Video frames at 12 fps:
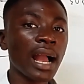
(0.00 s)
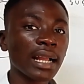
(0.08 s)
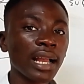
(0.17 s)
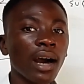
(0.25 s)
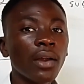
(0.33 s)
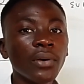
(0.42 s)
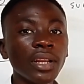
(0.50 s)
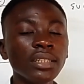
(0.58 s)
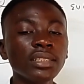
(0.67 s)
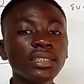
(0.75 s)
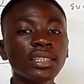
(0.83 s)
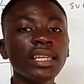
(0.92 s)

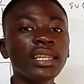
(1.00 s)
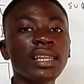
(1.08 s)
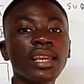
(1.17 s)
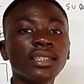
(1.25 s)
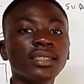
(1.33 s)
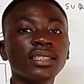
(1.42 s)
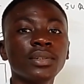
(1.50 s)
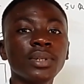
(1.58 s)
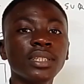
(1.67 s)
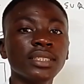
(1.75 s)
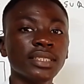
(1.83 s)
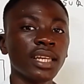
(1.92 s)
current in a
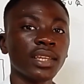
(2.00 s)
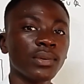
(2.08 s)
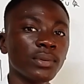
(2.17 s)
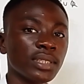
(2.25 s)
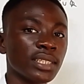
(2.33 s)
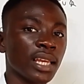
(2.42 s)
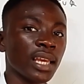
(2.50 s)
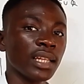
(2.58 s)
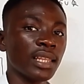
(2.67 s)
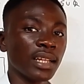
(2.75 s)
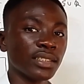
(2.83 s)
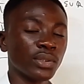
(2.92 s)
series circuit
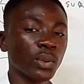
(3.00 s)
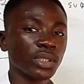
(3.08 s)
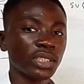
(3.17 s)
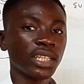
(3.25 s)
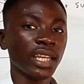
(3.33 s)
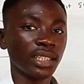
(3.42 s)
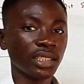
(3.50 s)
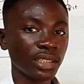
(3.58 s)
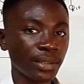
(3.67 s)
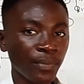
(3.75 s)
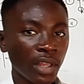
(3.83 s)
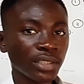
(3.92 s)
does not change.
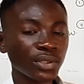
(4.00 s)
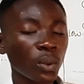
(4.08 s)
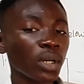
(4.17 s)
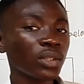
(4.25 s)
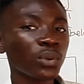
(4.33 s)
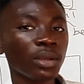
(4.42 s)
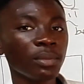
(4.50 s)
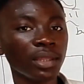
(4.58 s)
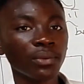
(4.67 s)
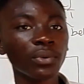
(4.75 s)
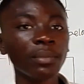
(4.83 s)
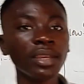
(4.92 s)
So what do we
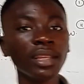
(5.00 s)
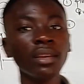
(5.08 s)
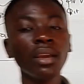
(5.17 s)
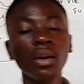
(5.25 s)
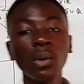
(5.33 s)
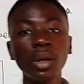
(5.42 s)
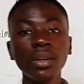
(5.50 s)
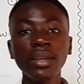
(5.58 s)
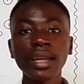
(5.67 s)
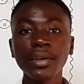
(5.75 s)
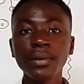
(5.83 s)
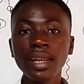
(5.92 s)
mean? We mean when
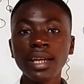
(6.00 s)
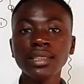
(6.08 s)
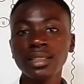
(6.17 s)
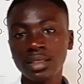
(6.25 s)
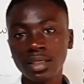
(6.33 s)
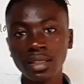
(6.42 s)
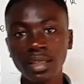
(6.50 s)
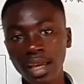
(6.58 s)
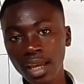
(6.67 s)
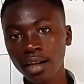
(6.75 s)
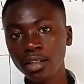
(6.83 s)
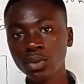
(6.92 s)
we calculate
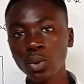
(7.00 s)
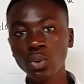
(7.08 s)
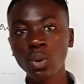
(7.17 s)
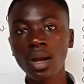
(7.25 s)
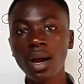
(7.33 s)
the total